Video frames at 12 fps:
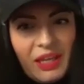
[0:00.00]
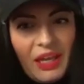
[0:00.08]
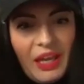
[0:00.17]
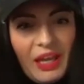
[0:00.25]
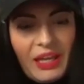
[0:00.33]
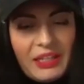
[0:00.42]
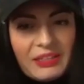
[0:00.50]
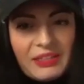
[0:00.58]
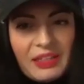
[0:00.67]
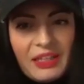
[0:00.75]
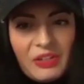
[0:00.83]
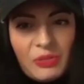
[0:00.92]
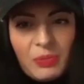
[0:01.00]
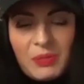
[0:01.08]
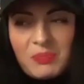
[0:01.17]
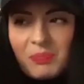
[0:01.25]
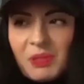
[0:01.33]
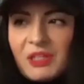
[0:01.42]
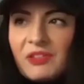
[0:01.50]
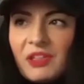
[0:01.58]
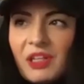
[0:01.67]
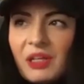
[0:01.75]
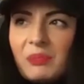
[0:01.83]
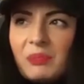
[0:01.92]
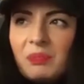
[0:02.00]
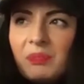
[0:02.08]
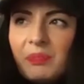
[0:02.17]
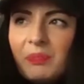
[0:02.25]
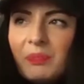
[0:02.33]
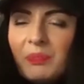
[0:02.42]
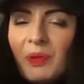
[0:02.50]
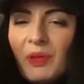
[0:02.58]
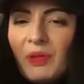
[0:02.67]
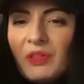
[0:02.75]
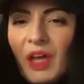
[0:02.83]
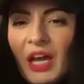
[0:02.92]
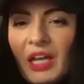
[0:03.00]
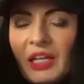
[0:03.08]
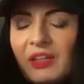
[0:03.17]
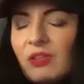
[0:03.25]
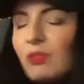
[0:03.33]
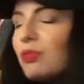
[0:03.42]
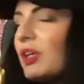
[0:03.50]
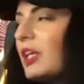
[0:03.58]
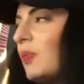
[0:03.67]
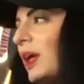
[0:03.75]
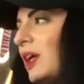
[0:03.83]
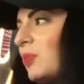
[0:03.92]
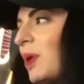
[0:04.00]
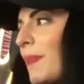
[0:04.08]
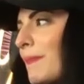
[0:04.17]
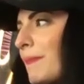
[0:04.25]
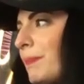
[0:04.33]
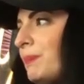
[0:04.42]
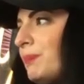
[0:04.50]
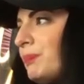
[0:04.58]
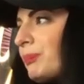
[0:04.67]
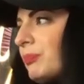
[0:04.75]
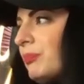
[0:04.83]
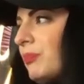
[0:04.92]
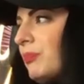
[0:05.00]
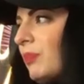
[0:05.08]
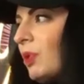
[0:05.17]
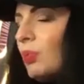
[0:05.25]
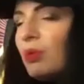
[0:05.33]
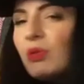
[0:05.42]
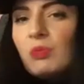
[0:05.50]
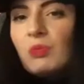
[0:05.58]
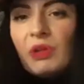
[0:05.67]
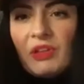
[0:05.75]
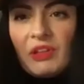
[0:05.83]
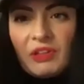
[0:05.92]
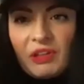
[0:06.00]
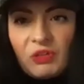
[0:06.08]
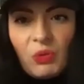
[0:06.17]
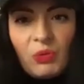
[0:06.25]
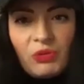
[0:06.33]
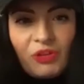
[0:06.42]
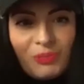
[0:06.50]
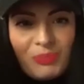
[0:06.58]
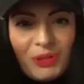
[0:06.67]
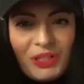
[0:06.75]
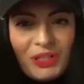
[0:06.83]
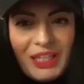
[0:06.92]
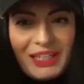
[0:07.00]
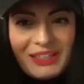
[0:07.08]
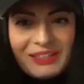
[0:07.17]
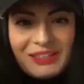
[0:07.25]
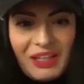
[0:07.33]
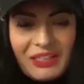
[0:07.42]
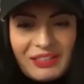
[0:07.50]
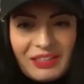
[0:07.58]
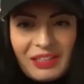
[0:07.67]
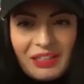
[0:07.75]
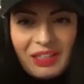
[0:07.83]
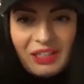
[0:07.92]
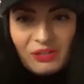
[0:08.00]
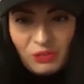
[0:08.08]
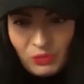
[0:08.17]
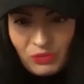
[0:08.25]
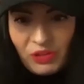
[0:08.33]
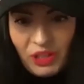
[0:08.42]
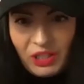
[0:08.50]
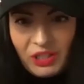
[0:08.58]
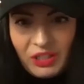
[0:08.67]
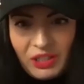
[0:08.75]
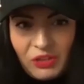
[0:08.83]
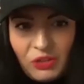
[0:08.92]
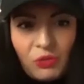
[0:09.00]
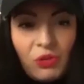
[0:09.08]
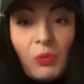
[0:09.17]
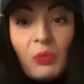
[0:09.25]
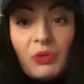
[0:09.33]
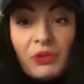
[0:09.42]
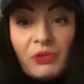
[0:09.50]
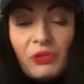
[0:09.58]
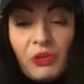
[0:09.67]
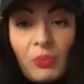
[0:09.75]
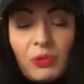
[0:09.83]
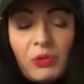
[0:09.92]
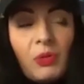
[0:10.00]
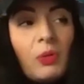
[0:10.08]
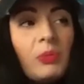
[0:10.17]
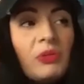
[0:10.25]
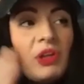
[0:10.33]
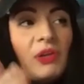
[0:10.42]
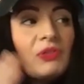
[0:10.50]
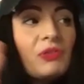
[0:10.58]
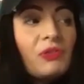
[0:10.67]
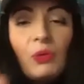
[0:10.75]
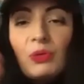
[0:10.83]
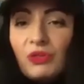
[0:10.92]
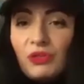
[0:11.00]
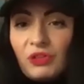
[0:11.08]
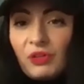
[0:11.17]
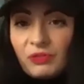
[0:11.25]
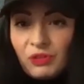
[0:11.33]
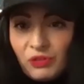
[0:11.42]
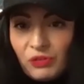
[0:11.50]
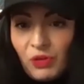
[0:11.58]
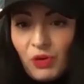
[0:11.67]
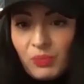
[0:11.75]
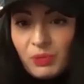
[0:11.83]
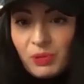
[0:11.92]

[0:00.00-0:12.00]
And it's been busy, but that it's a really weird one. It's exhausting, but exciting, exhausting. You don't want to stop. You almost have to force yourself to stop.